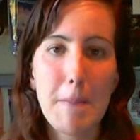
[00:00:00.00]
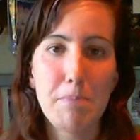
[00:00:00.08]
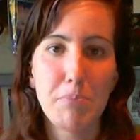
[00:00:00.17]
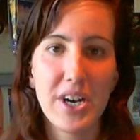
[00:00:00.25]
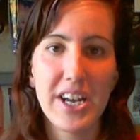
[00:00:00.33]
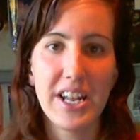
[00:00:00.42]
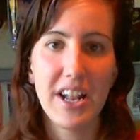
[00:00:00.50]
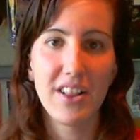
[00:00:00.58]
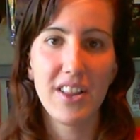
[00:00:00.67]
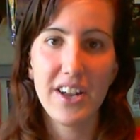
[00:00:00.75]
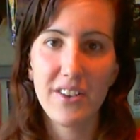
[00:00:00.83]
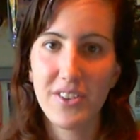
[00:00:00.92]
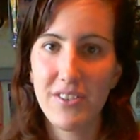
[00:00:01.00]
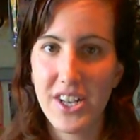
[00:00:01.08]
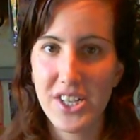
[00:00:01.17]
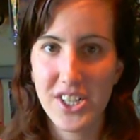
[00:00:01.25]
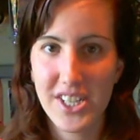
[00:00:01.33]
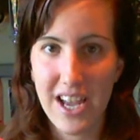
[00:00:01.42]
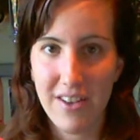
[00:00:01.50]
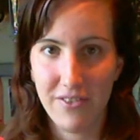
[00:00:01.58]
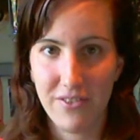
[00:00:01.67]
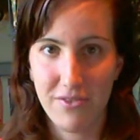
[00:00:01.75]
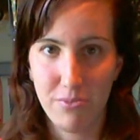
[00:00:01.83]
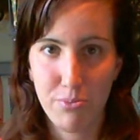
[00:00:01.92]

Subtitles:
But a lot of conventions have